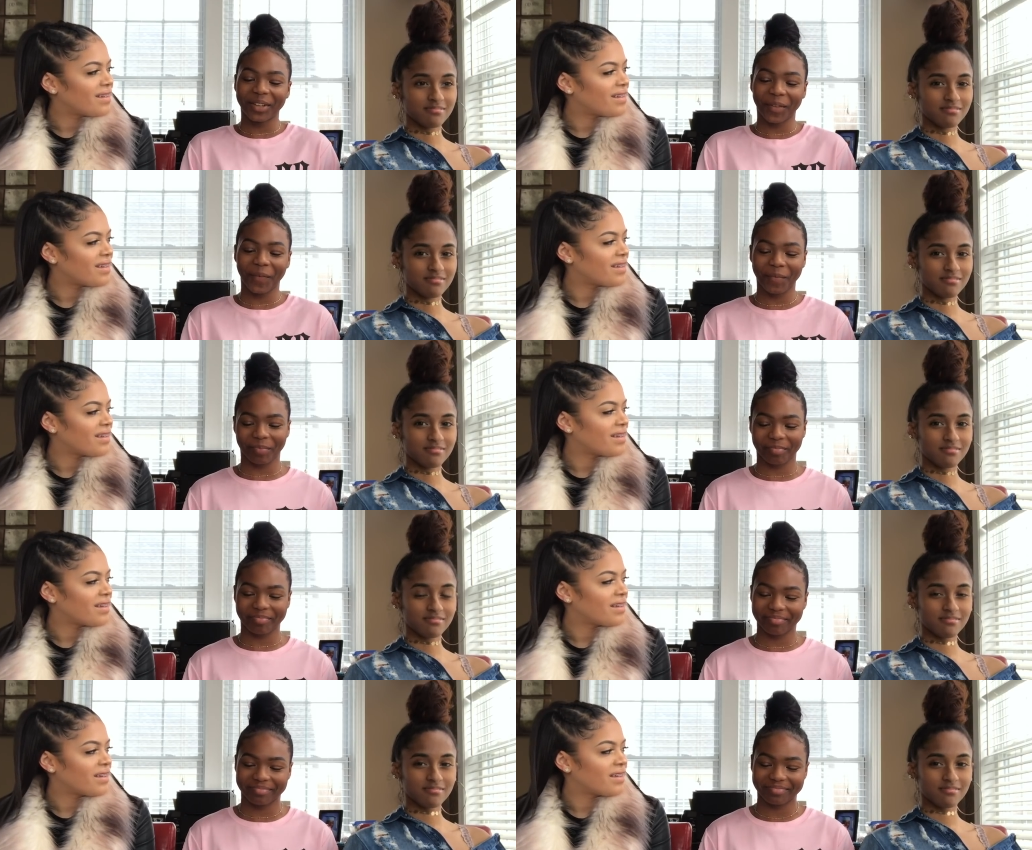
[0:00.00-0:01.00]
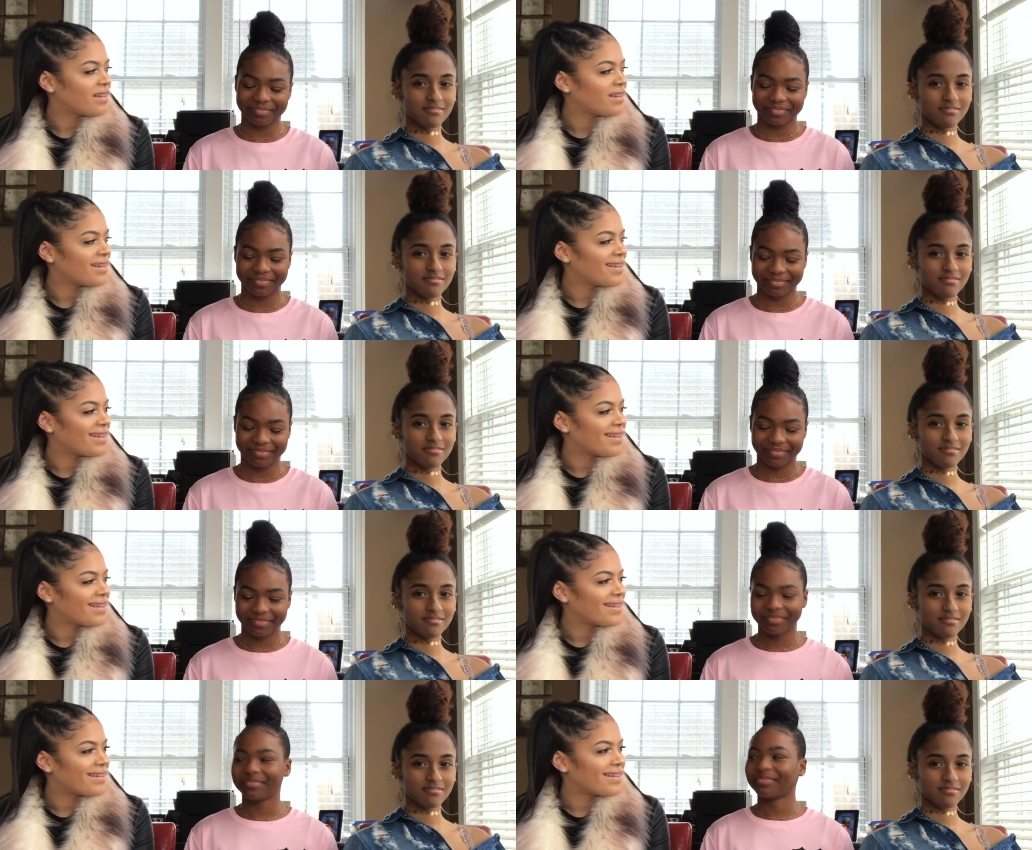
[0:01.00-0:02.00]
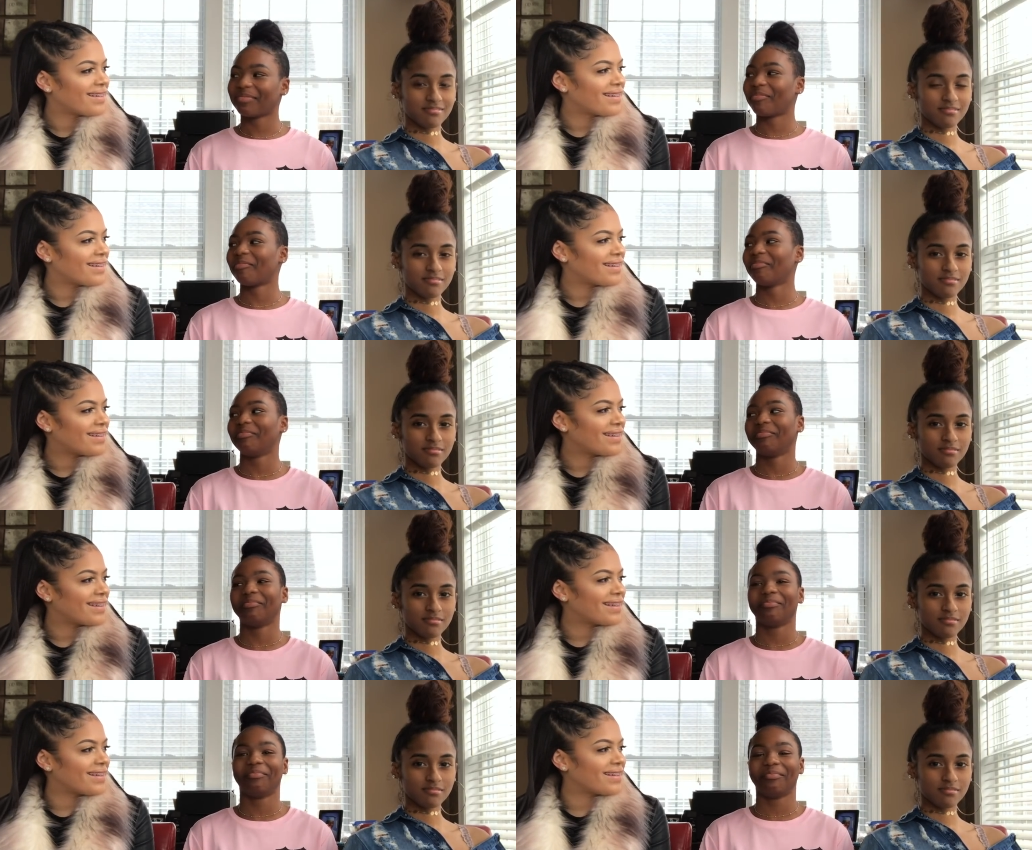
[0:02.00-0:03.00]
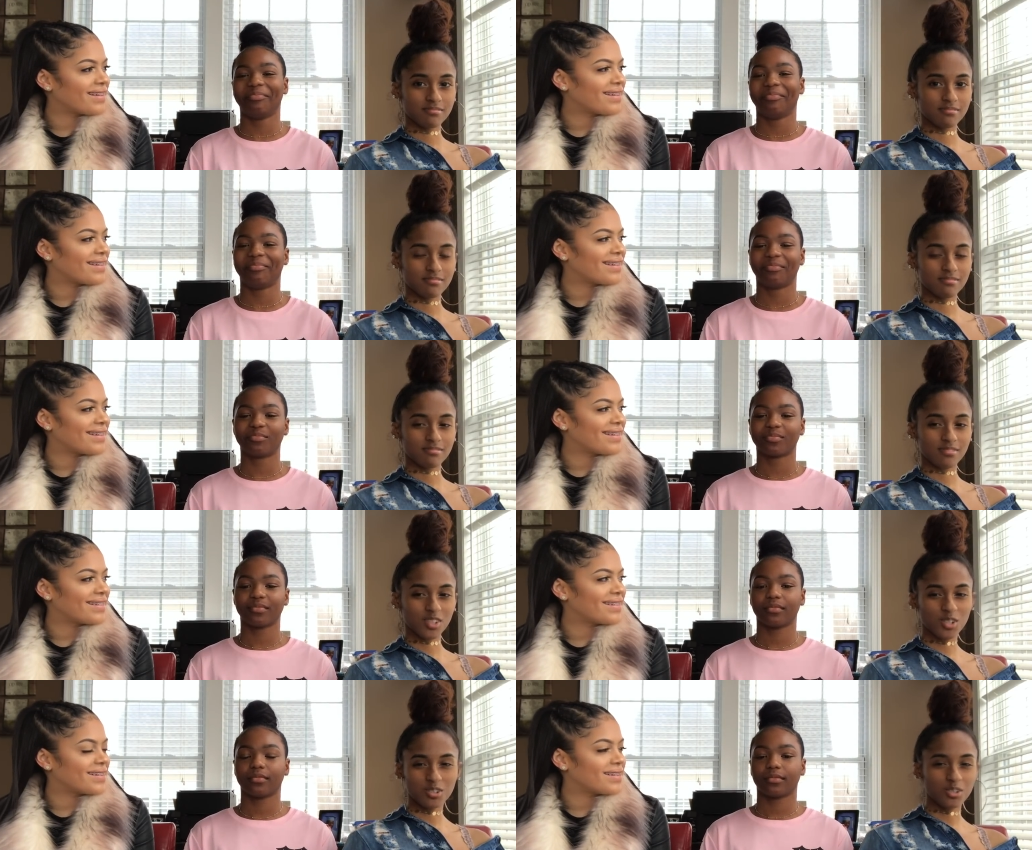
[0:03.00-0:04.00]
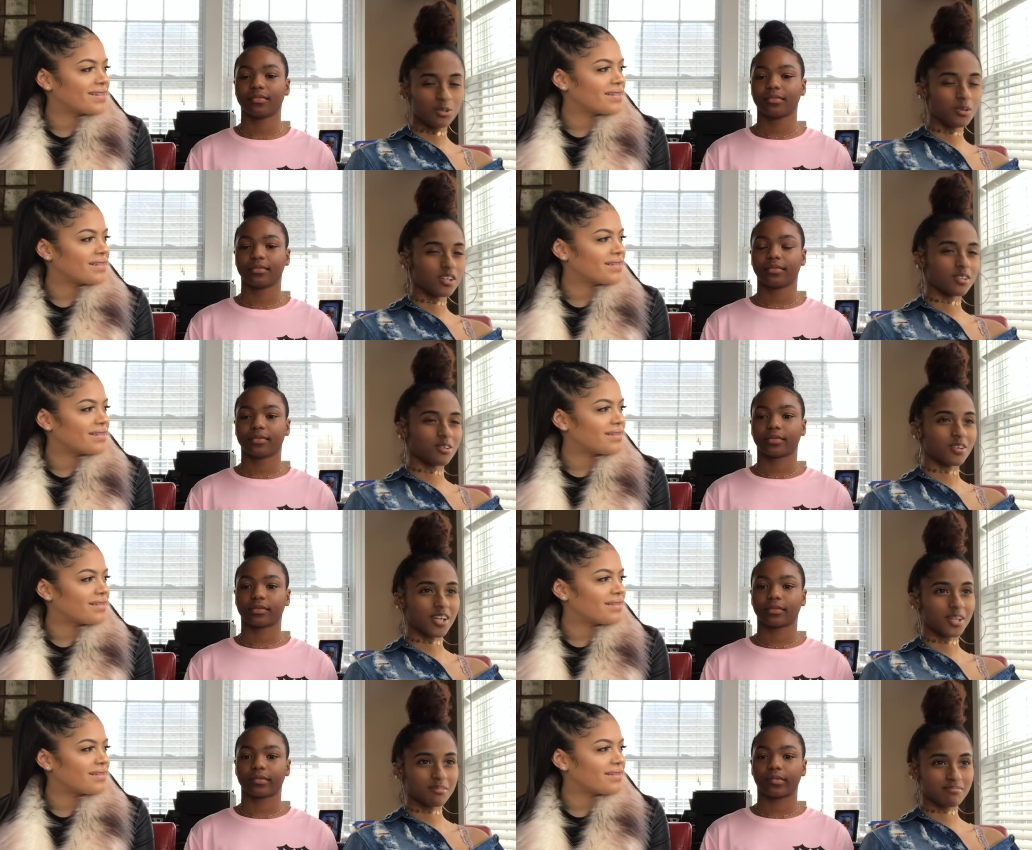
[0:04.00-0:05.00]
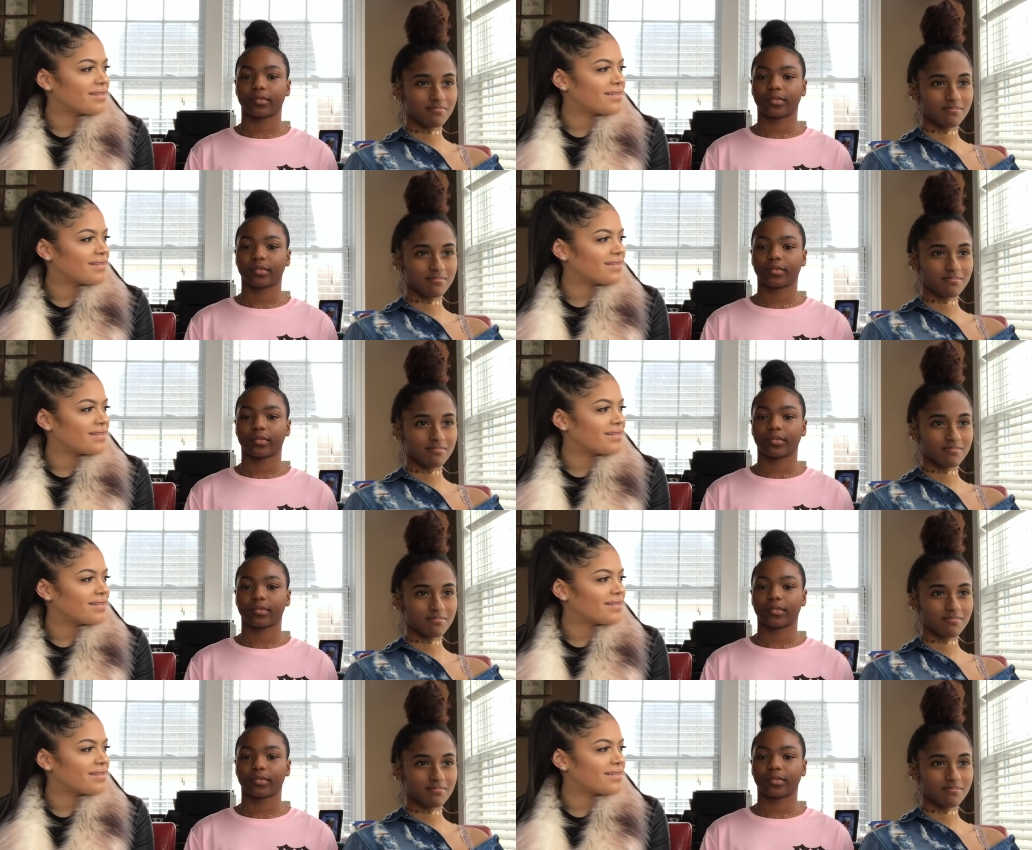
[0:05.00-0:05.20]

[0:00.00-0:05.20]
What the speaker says: (silence)